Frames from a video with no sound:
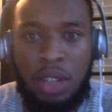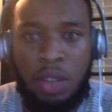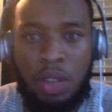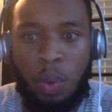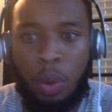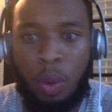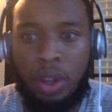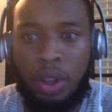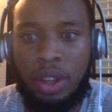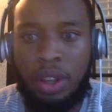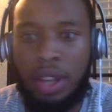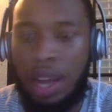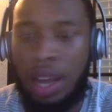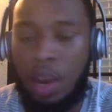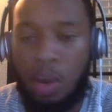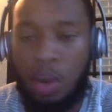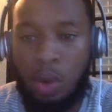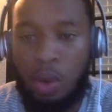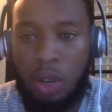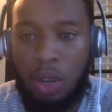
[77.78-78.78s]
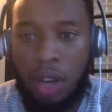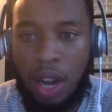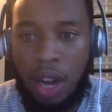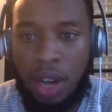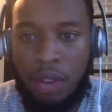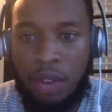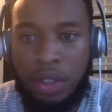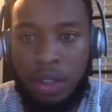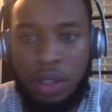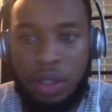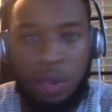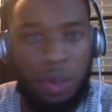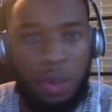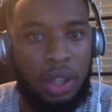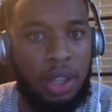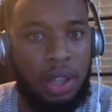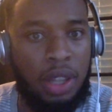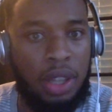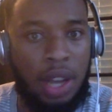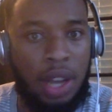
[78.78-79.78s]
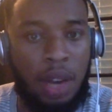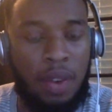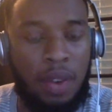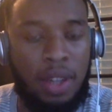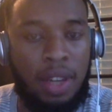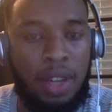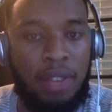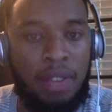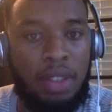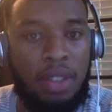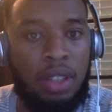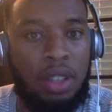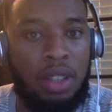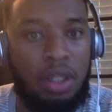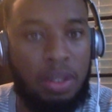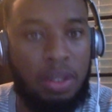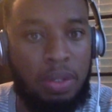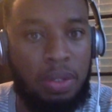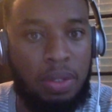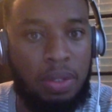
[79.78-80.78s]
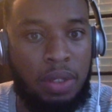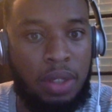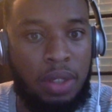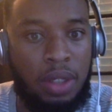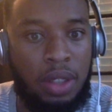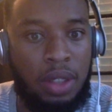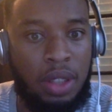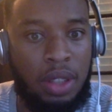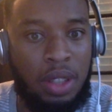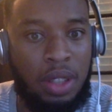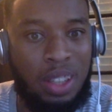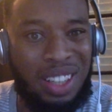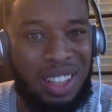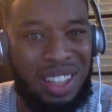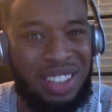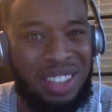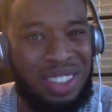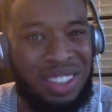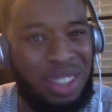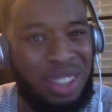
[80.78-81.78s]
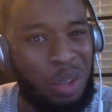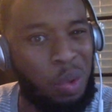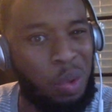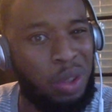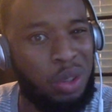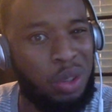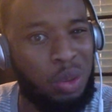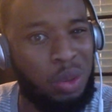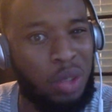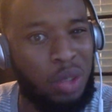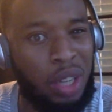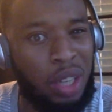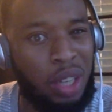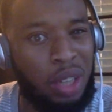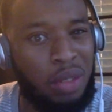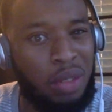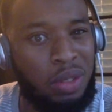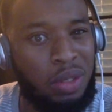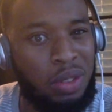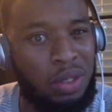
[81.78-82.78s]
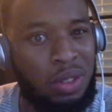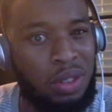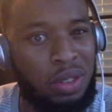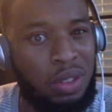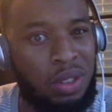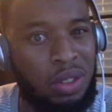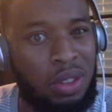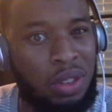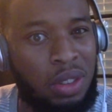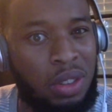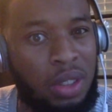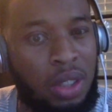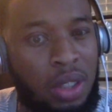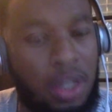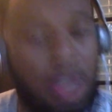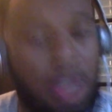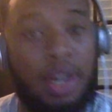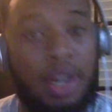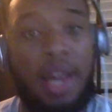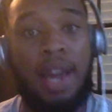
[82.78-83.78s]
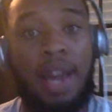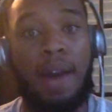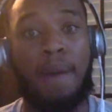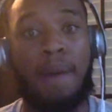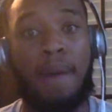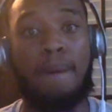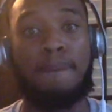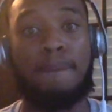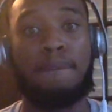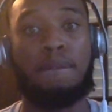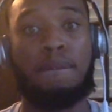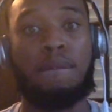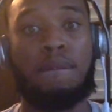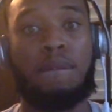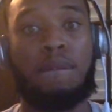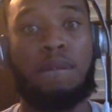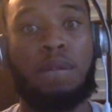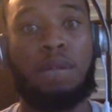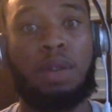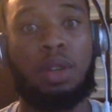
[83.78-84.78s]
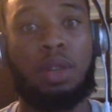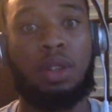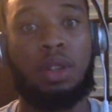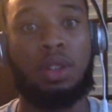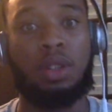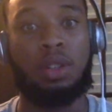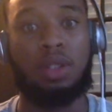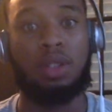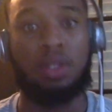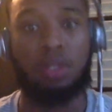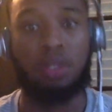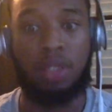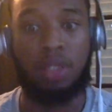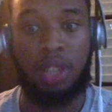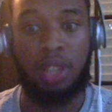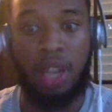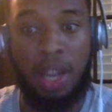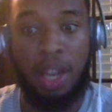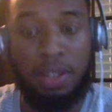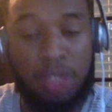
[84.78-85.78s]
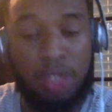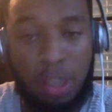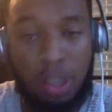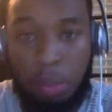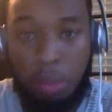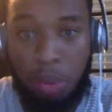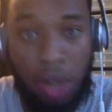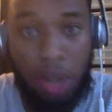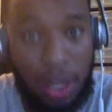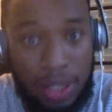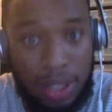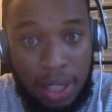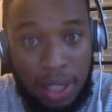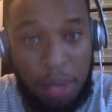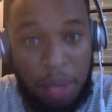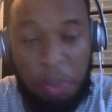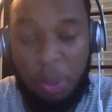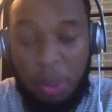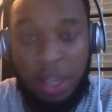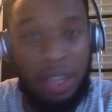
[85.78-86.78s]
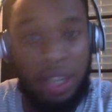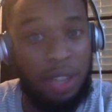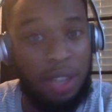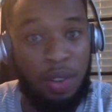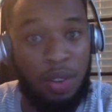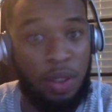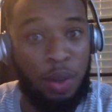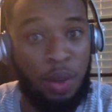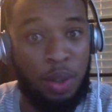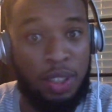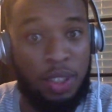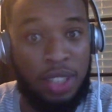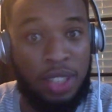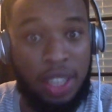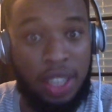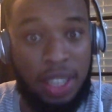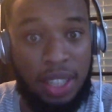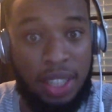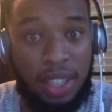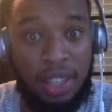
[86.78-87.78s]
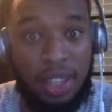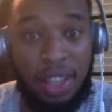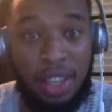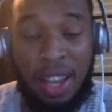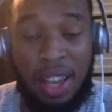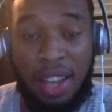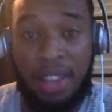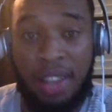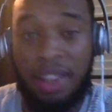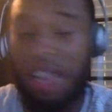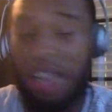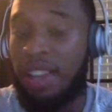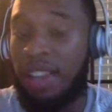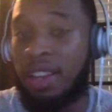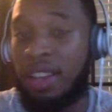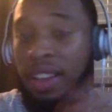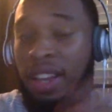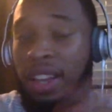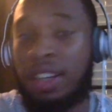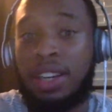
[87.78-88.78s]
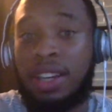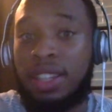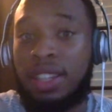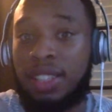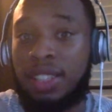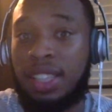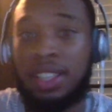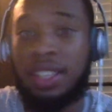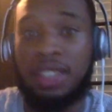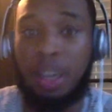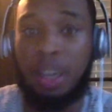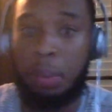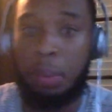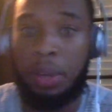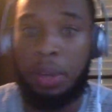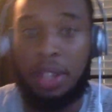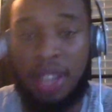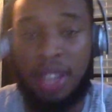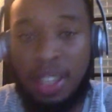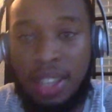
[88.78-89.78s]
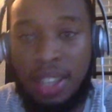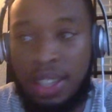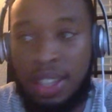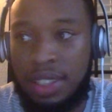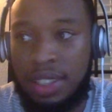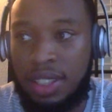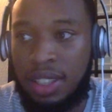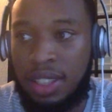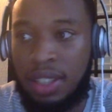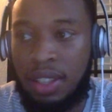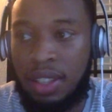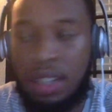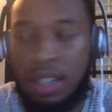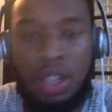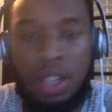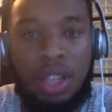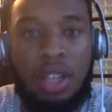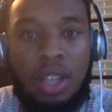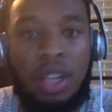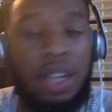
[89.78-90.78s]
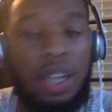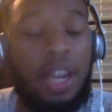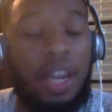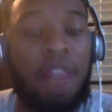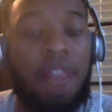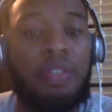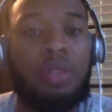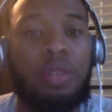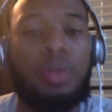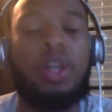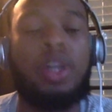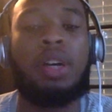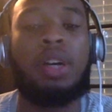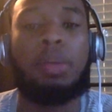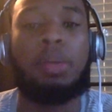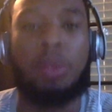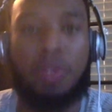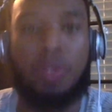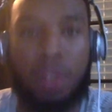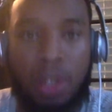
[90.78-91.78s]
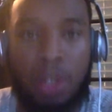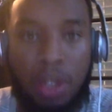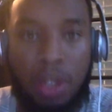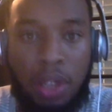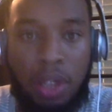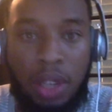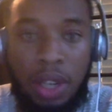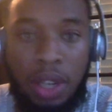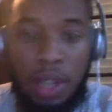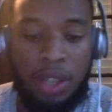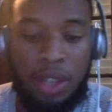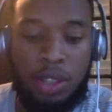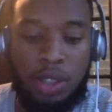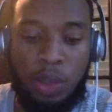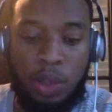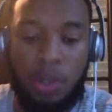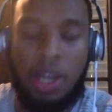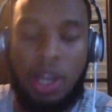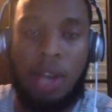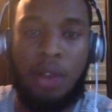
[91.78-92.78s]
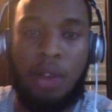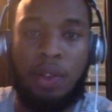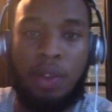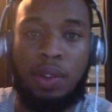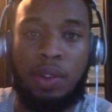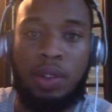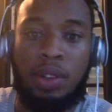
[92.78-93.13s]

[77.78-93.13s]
without Kyrie, without Kevin Love, and they still won 2 games. Now, the Cavs and LeBron didn't plan on Golden State getting. They didn't see this coming. They didn't see a Kevin Durant coming over there. So now,